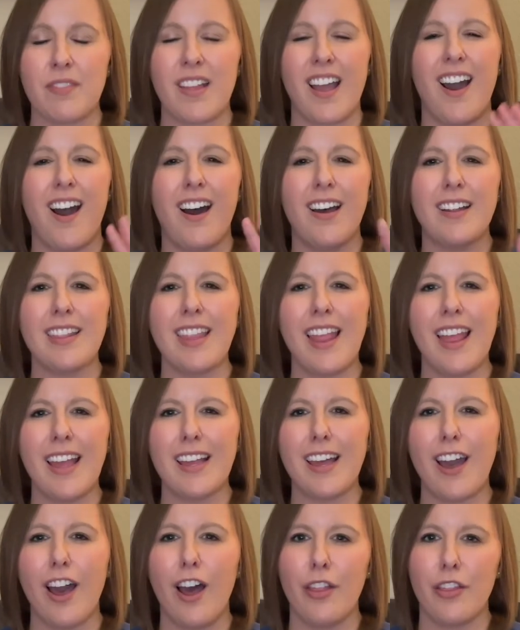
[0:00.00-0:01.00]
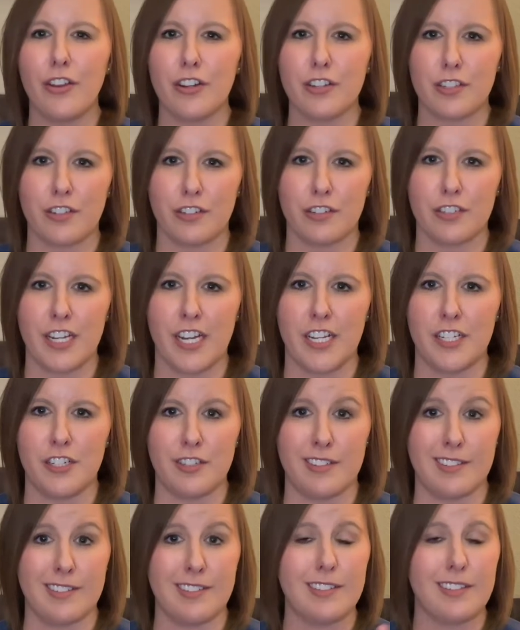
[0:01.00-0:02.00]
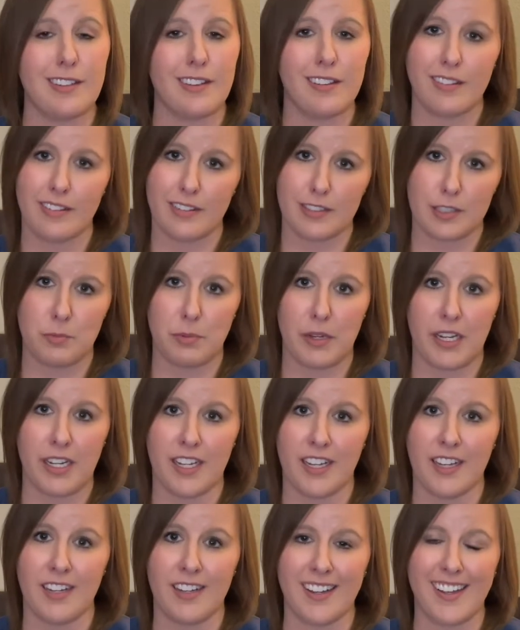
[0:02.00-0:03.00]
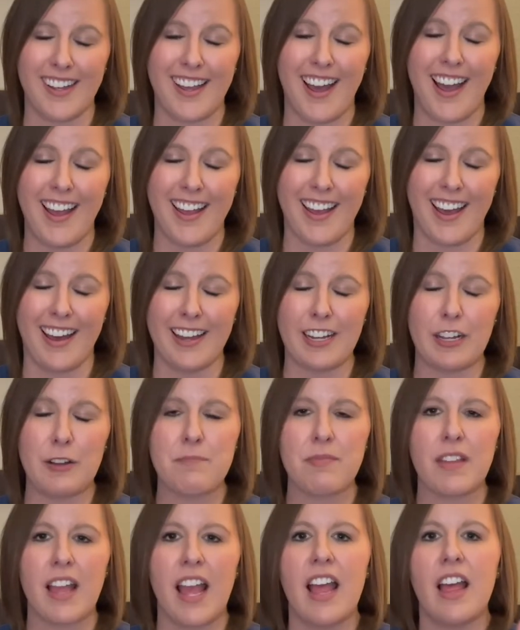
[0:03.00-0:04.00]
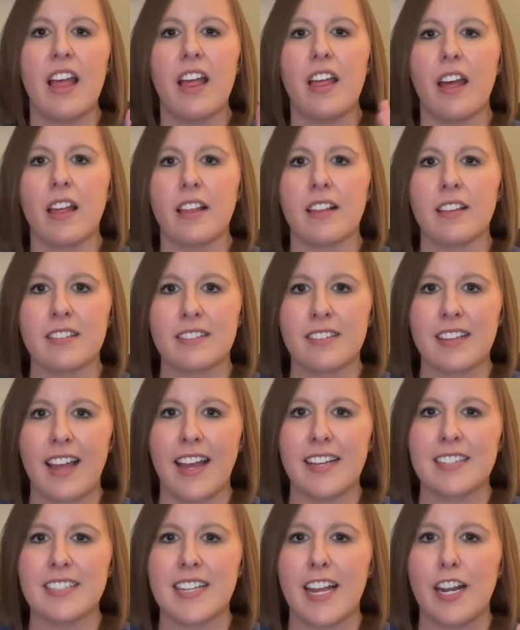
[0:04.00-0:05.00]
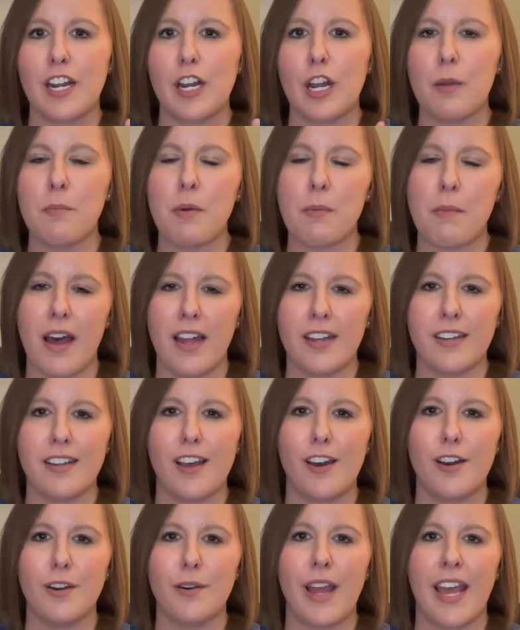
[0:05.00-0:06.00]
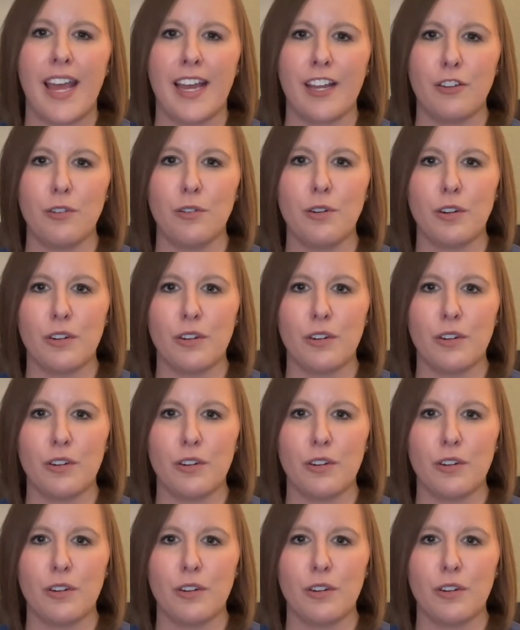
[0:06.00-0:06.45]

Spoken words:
Unlike other search engines, Expedia, Kayak, Skyscanner, Momondo, and Google